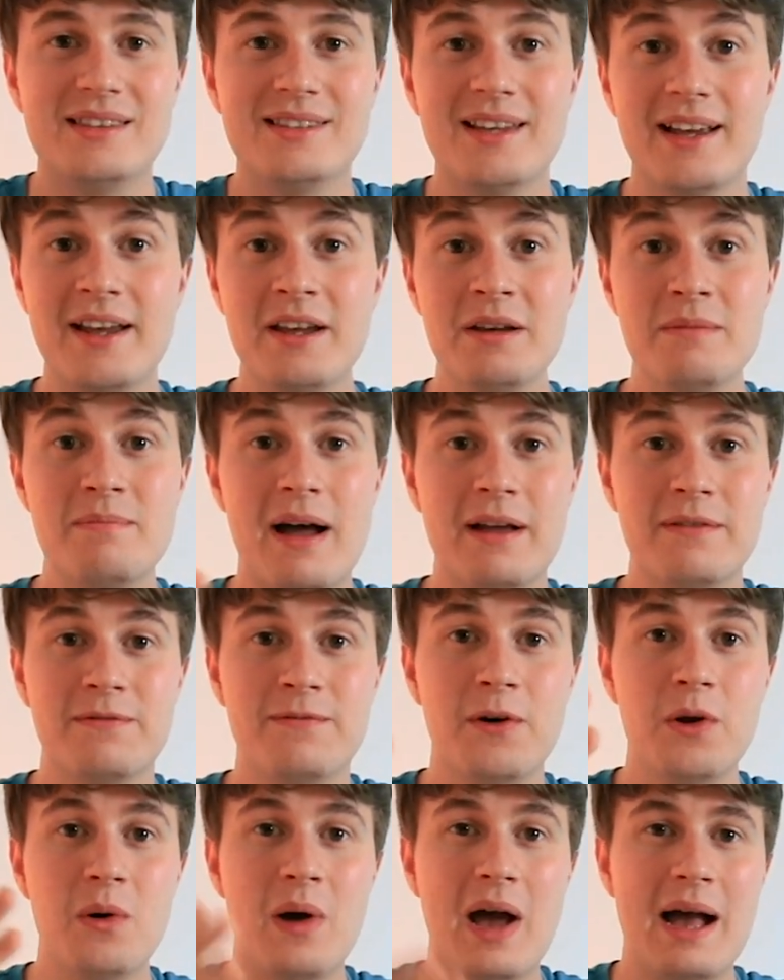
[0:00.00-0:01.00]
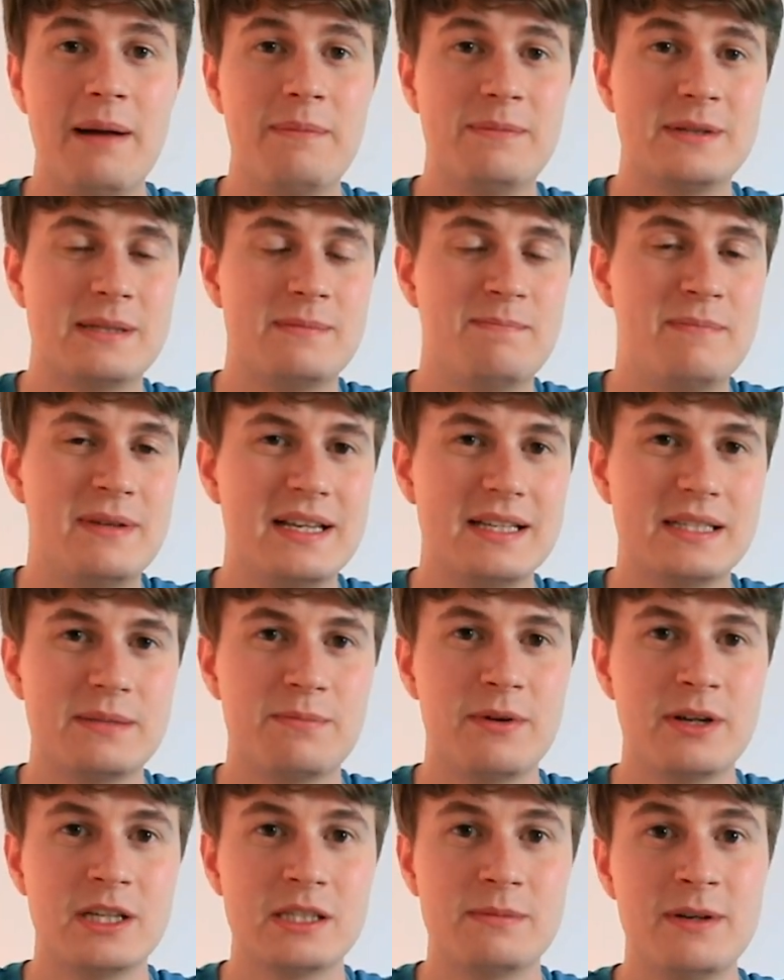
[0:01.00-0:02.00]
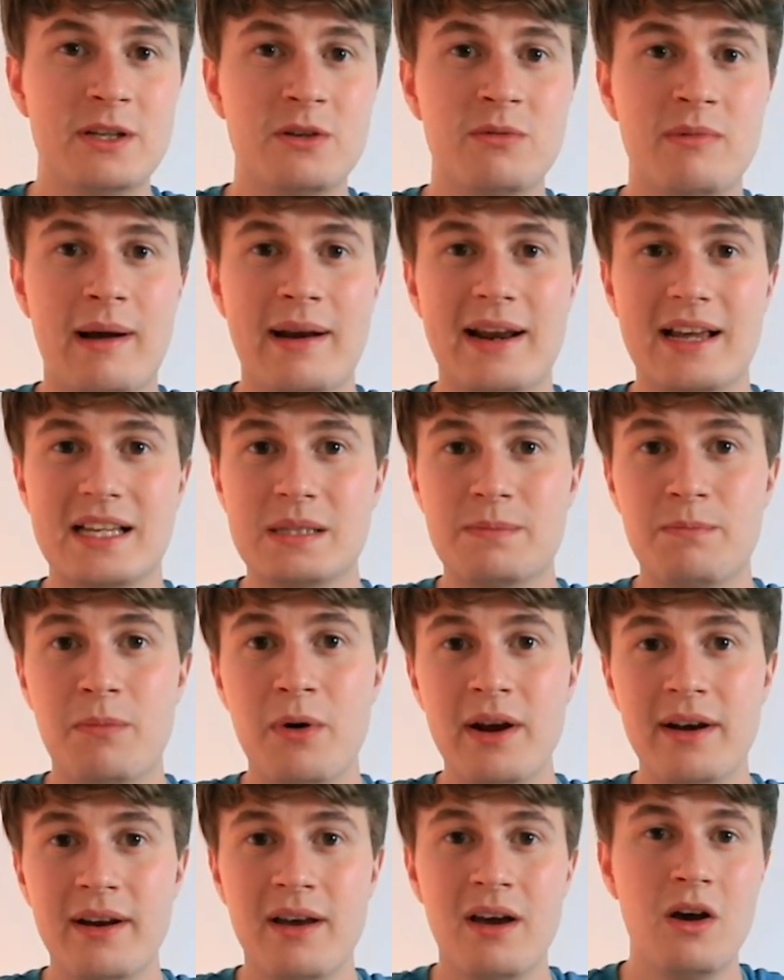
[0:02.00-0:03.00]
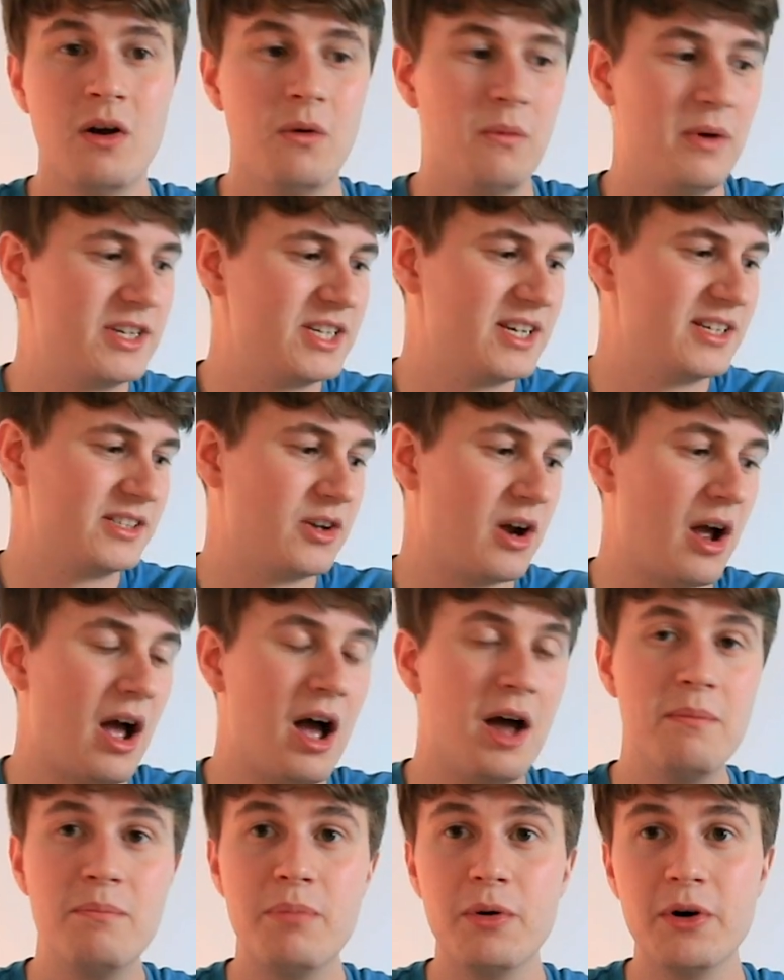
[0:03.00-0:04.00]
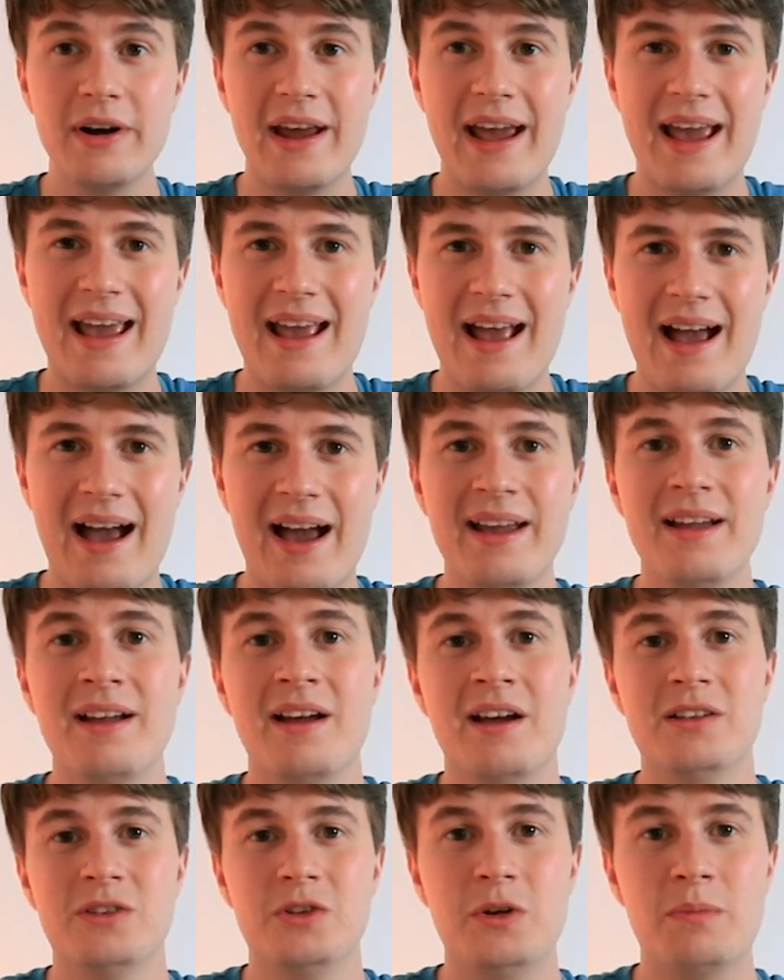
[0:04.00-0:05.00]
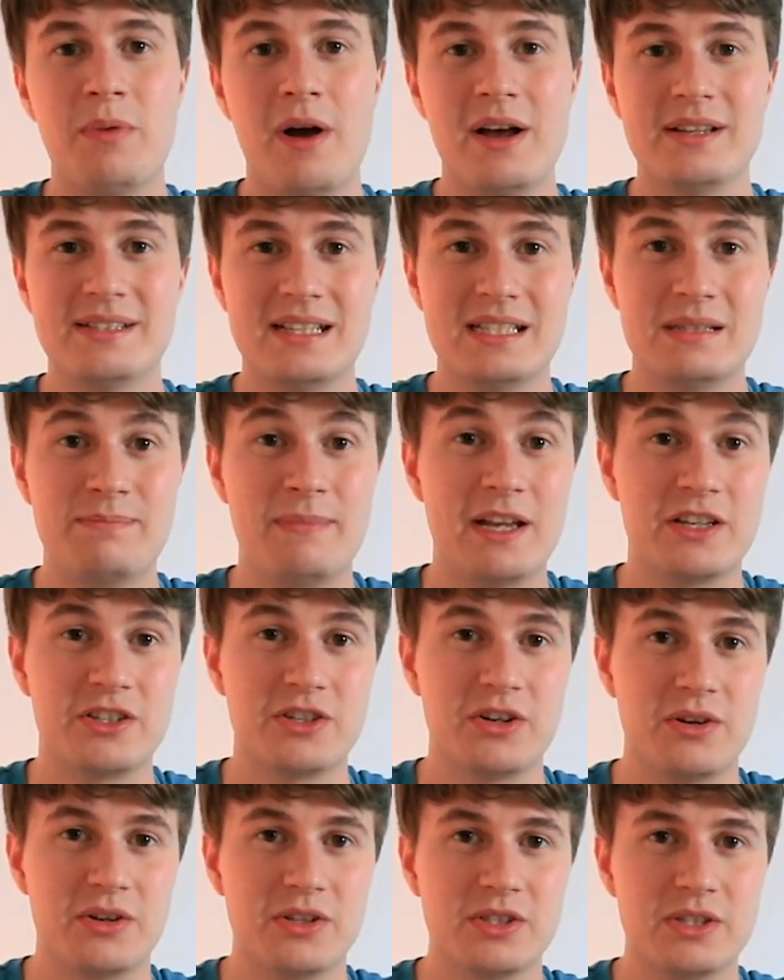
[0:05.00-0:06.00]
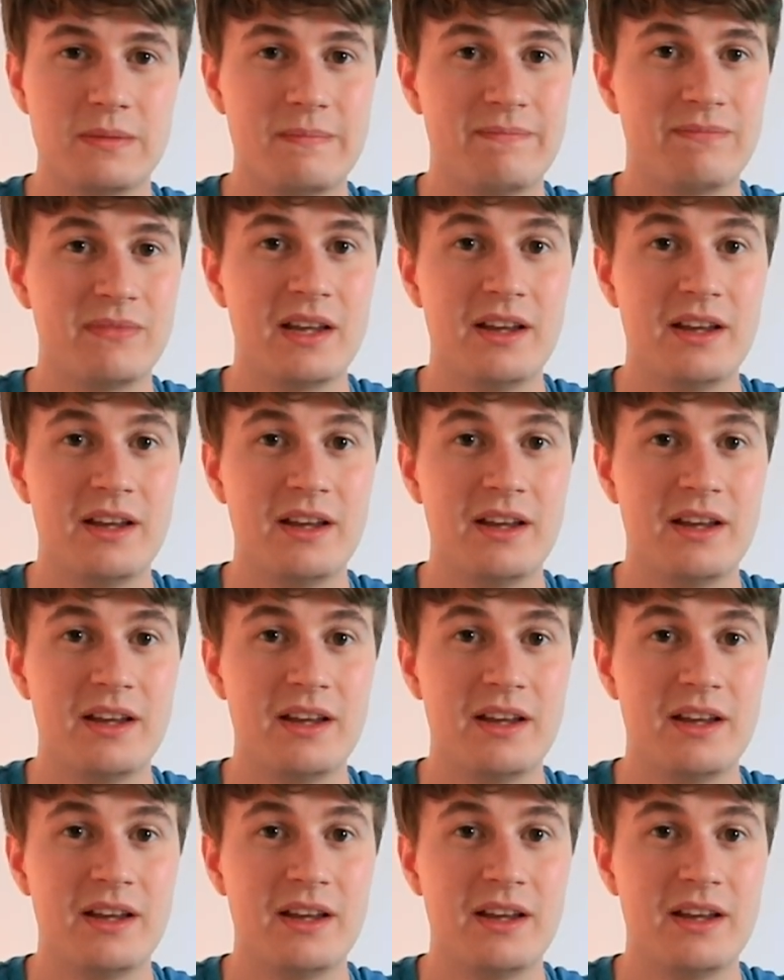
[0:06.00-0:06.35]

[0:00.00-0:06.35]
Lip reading: Talking about photo apps, this brings me to my next point, which is their onboard AI to process pictures.